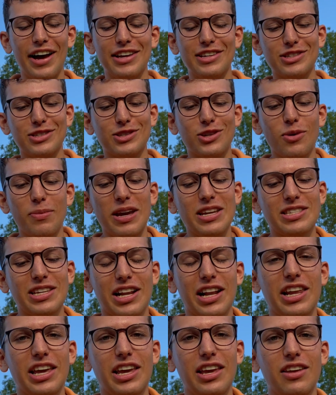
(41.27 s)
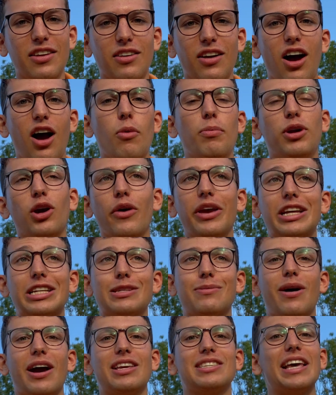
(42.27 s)
So basically, I'll be going into
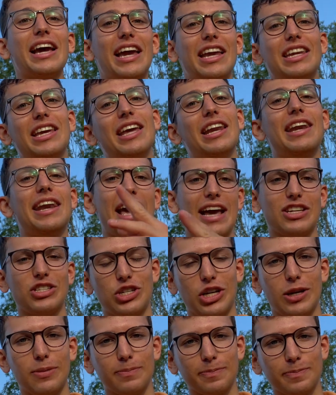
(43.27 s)
my second year next year.